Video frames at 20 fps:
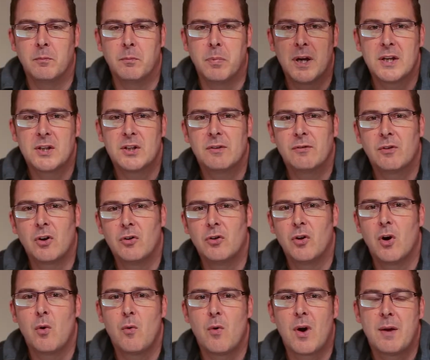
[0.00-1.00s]
Basically, I've got
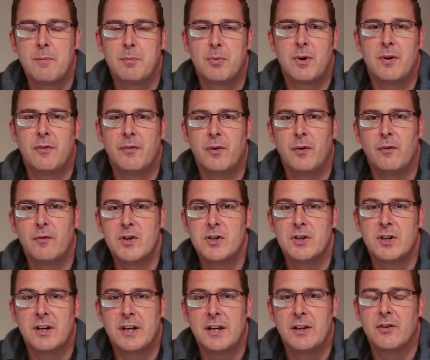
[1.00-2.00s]
no right peripheral
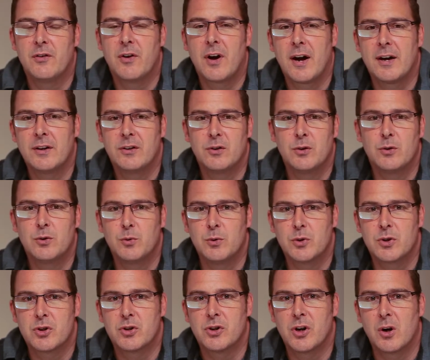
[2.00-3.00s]
vision in either eye due
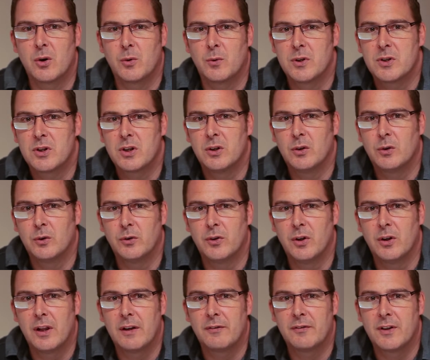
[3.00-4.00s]
to a stroke which killed
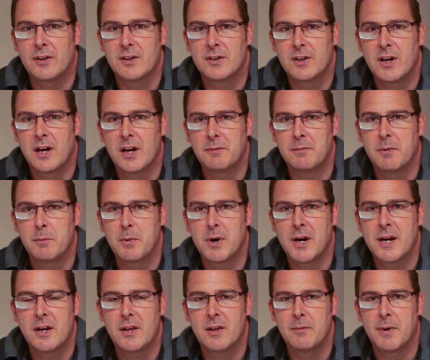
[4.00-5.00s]
the left-hand side of my
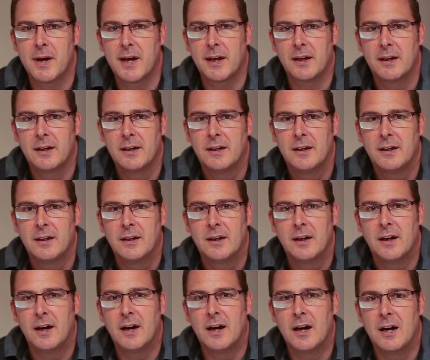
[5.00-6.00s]
brain at the back,
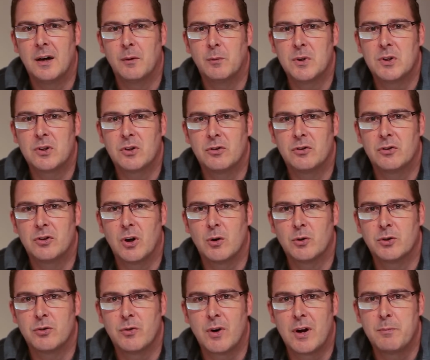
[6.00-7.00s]
which
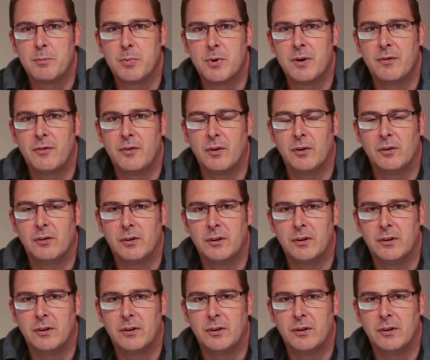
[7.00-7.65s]
controls the right peripheral